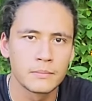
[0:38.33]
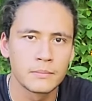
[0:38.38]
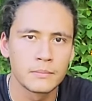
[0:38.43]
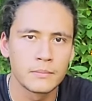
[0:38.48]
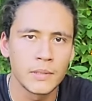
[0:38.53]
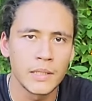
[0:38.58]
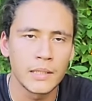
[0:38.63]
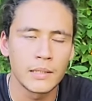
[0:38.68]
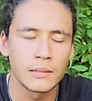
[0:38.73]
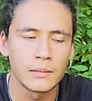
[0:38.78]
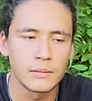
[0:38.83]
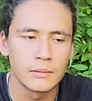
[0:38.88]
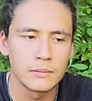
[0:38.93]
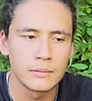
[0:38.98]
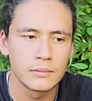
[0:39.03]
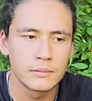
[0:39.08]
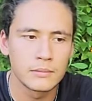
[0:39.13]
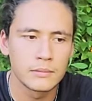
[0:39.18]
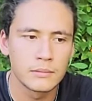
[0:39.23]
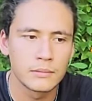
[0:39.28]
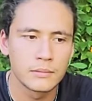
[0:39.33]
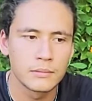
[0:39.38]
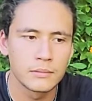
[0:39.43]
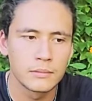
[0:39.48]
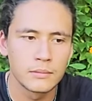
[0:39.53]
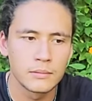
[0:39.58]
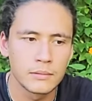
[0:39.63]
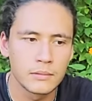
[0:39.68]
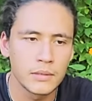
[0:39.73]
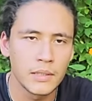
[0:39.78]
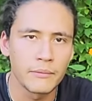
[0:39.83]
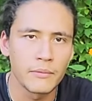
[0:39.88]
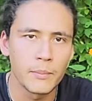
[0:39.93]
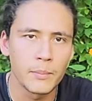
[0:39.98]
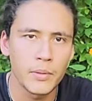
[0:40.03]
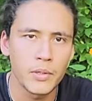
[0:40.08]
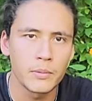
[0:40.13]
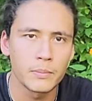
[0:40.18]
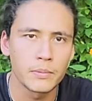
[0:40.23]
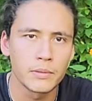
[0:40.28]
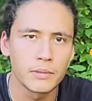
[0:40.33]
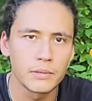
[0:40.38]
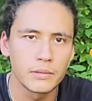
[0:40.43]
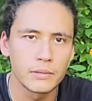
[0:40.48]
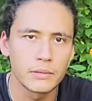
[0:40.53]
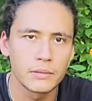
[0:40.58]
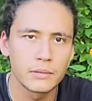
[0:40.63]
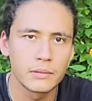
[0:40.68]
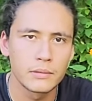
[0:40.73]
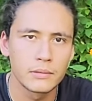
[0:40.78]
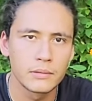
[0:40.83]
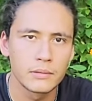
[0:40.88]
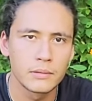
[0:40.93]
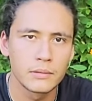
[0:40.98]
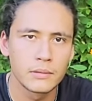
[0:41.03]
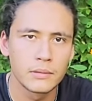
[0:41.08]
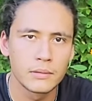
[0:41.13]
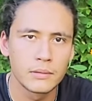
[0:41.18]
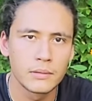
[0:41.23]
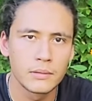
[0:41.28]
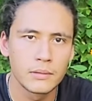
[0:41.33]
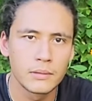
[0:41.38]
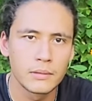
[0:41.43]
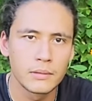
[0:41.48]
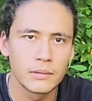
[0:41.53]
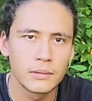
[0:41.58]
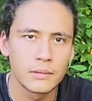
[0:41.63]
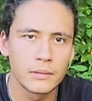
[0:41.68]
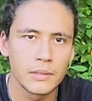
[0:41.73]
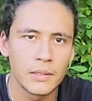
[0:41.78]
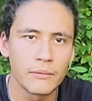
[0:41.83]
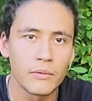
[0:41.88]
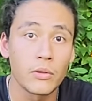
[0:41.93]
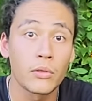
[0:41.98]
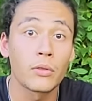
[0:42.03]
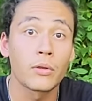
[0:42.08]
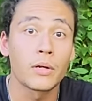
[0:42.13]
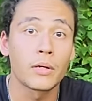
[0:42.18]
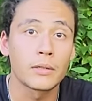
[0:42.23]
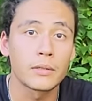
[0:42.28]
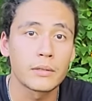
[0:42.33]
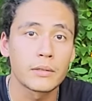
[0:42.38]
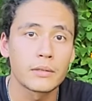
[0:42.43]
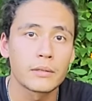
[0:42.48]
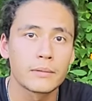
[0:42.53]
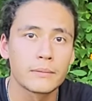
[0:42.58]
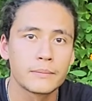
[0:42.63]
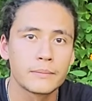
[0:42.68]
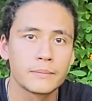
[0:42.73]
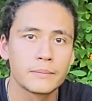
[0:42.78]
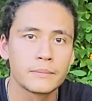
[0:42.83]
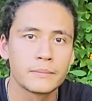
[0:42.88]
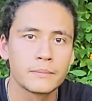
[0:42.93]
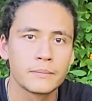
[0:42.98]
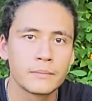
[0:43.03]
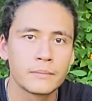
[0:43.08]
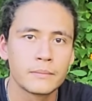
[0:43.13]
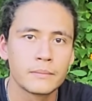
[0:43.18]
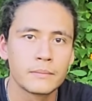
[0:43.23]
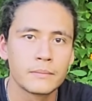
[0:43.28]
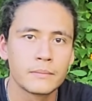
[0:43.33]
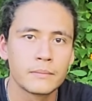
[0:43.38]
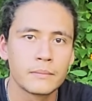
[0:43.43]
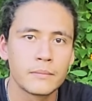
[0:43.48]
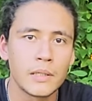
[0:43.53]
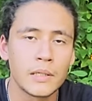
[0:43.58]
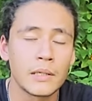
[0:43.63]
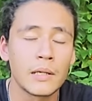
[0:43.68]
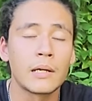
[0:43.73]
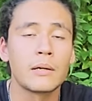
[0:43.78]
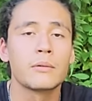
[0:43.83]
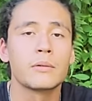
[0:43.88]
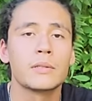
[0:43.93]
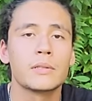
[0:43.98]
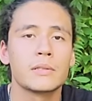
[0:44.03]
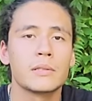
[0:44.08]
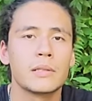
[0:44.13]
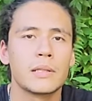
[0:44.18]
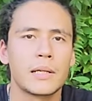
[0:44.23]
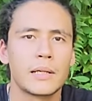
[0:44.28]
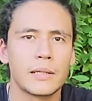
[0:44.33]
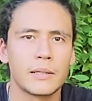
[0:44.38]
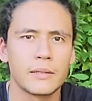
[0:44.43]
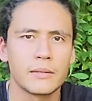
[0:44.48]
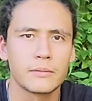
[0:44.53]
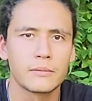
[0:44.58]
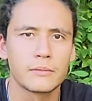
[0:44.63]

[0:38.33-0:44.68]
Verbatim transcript: Now, give it purpose, give it thought, and now it is alive.